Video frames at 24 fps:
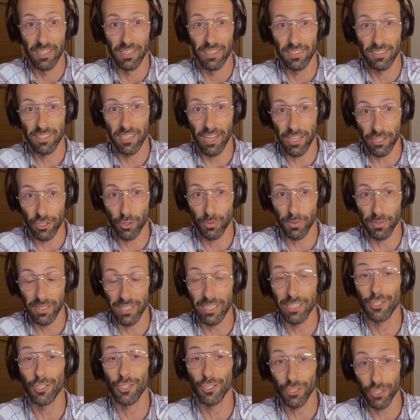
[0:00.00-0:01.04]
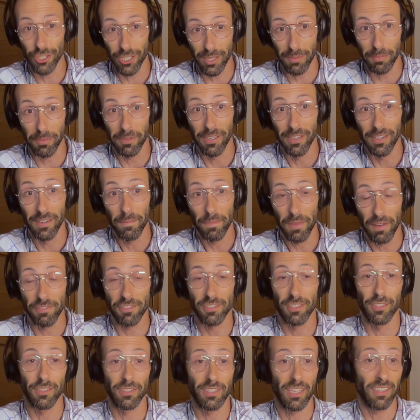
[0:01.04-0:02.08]
touch relationship that
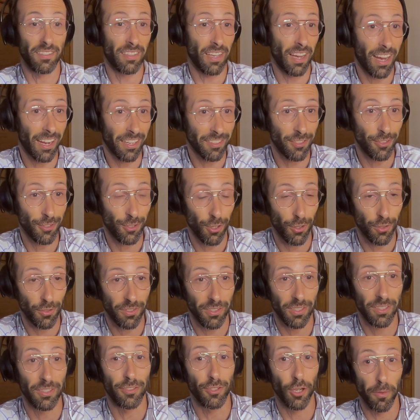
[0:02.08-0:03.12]
facilitates oxytocin,